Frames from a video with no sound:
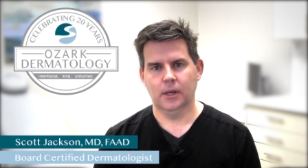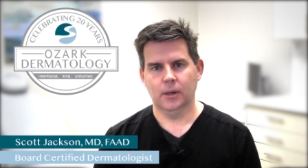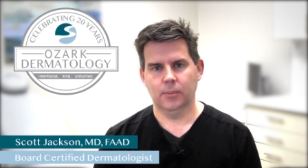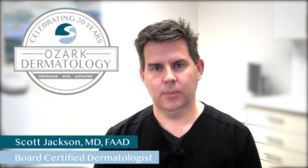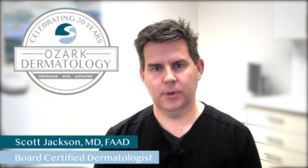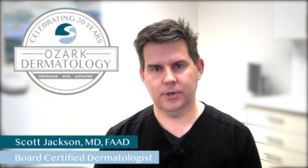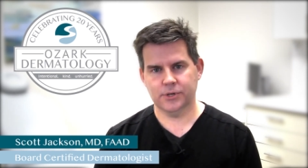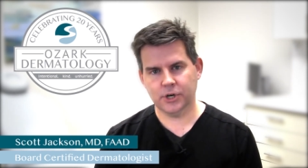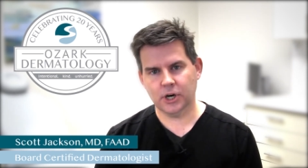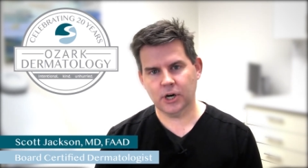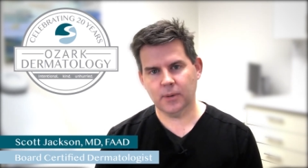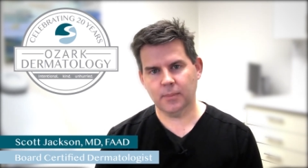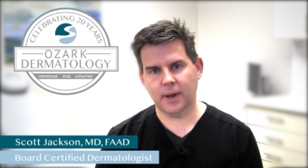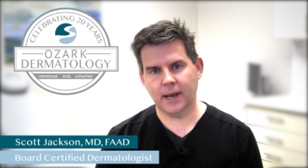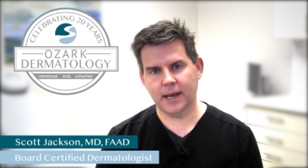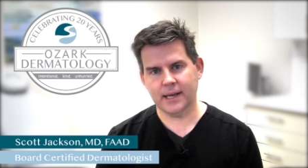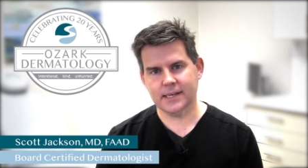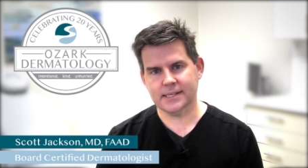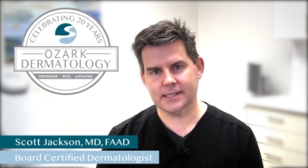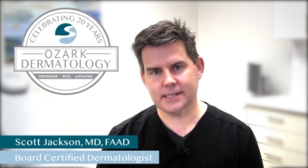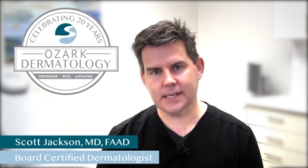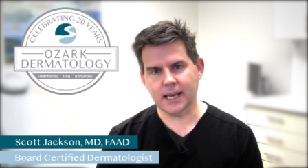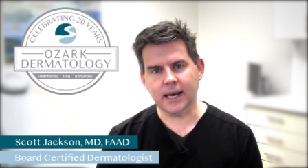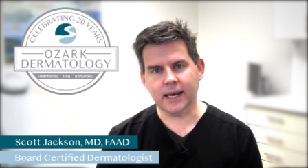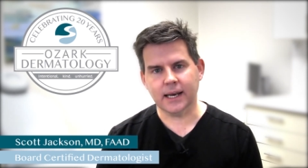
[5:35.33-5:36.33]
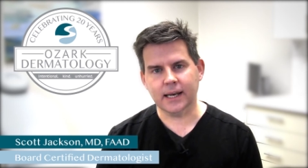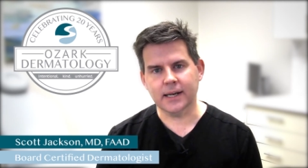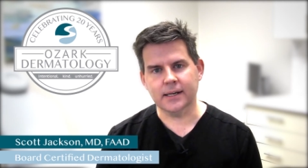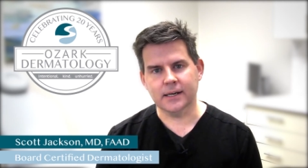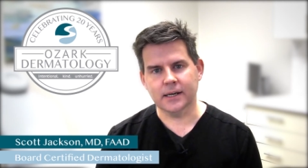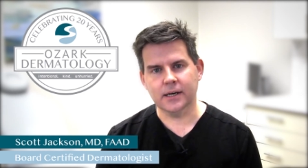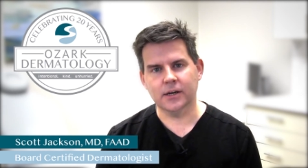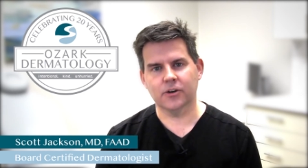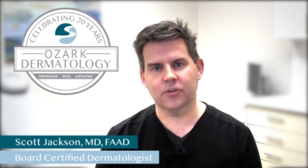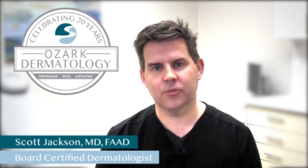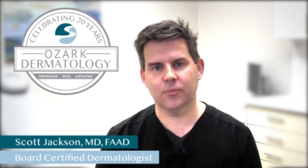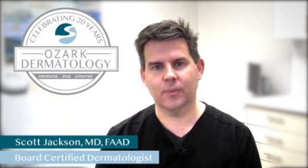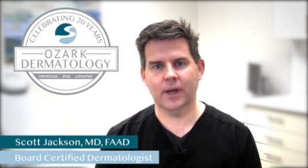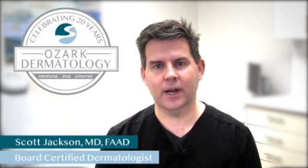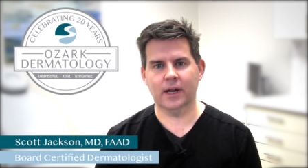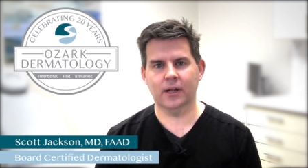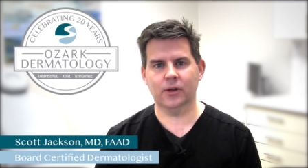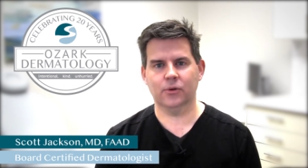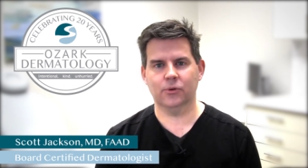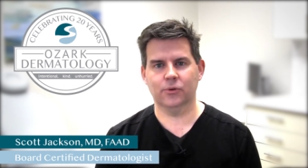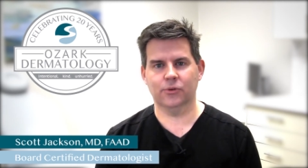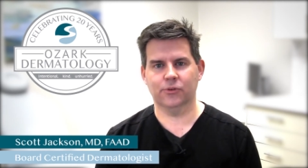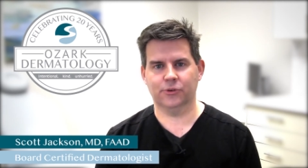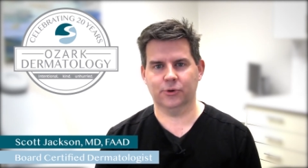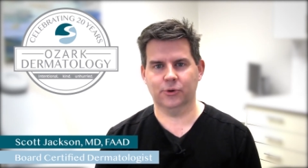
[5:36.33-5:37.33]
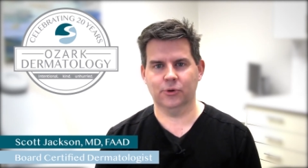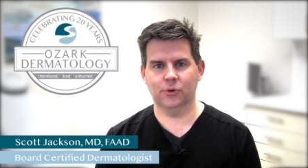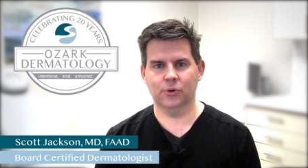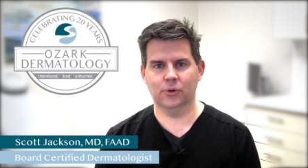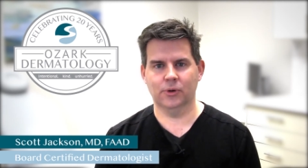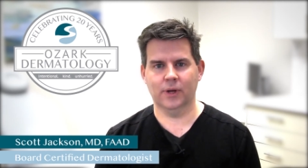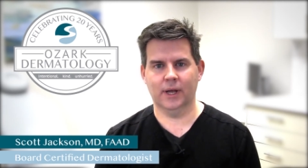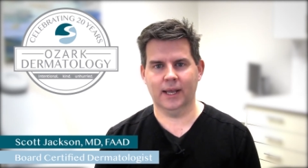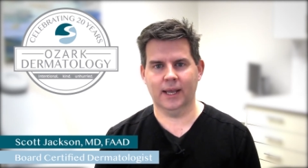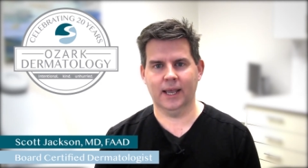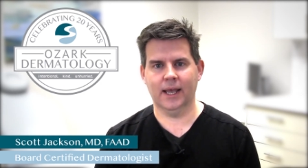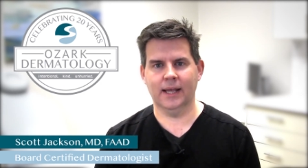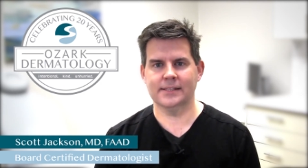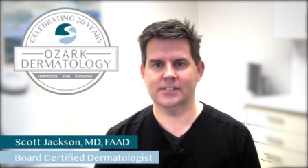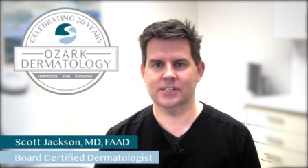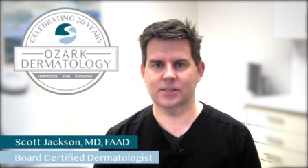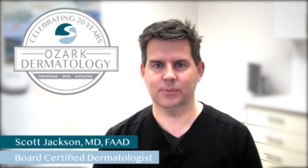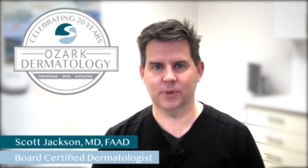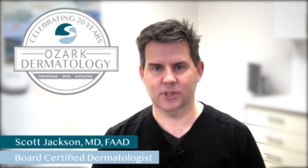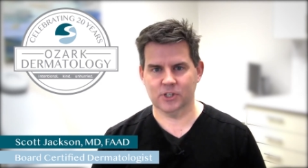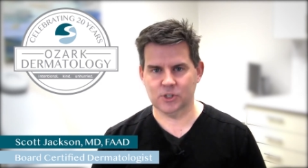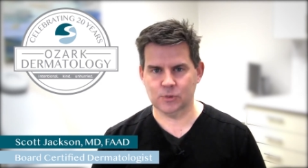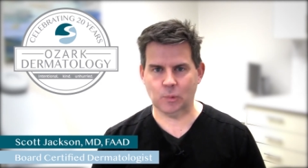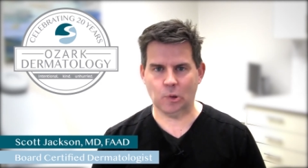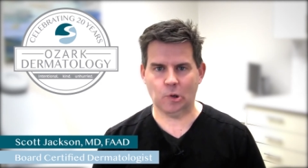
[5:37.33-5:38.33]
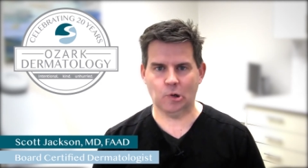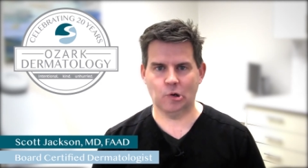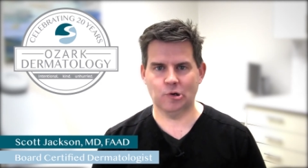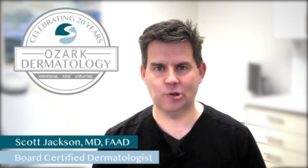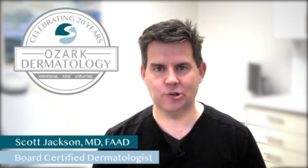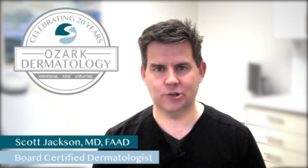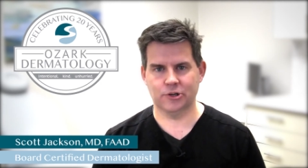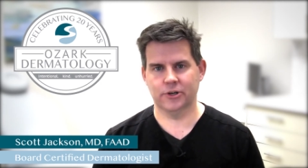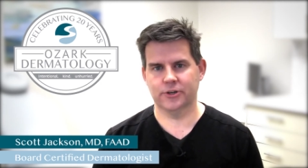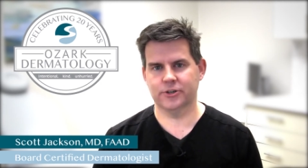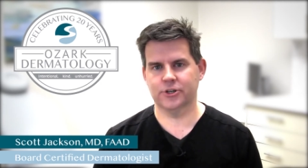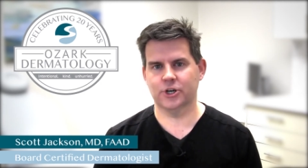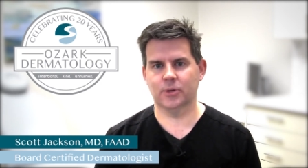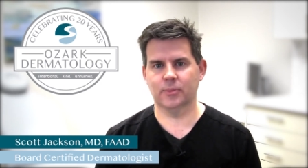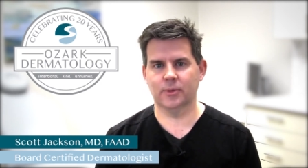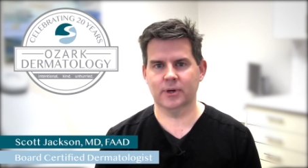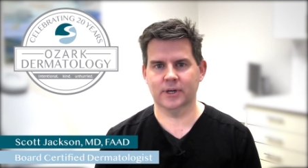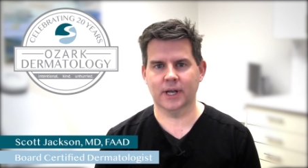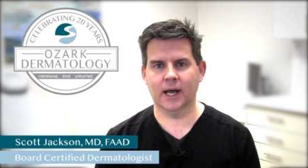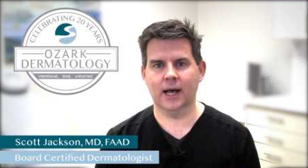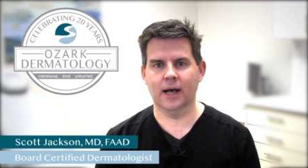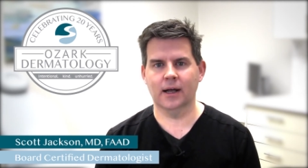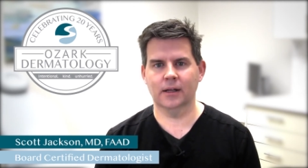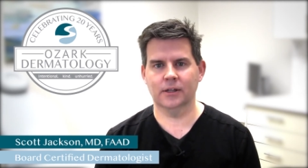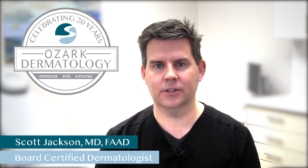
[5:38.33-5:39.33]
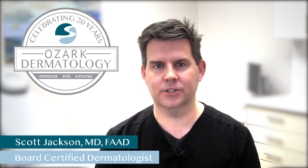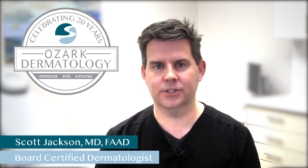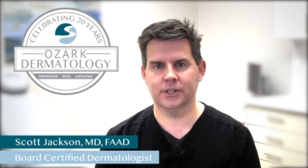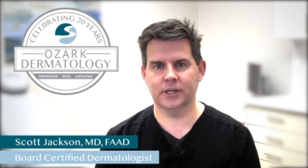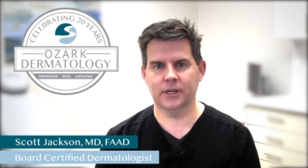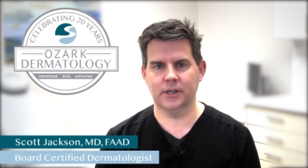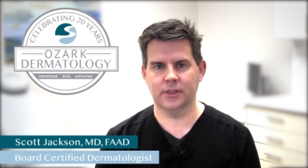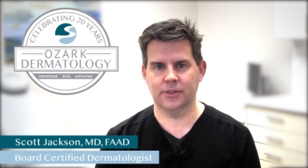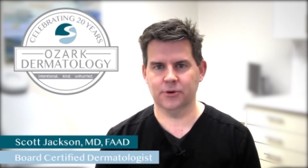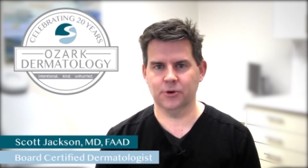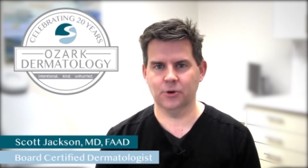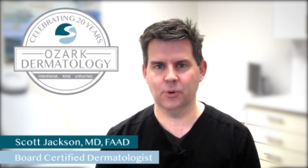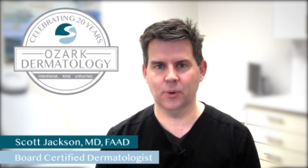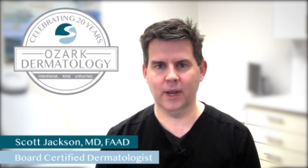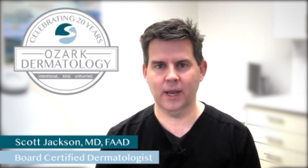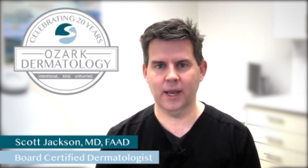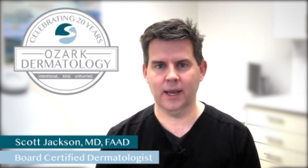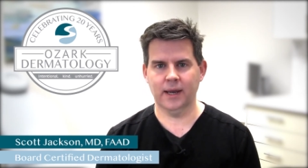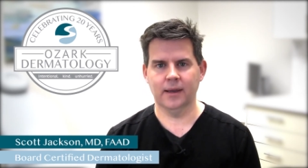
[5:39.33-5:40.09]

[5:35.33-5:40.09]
But during my second year of medical school, I got some exposure to dermatology through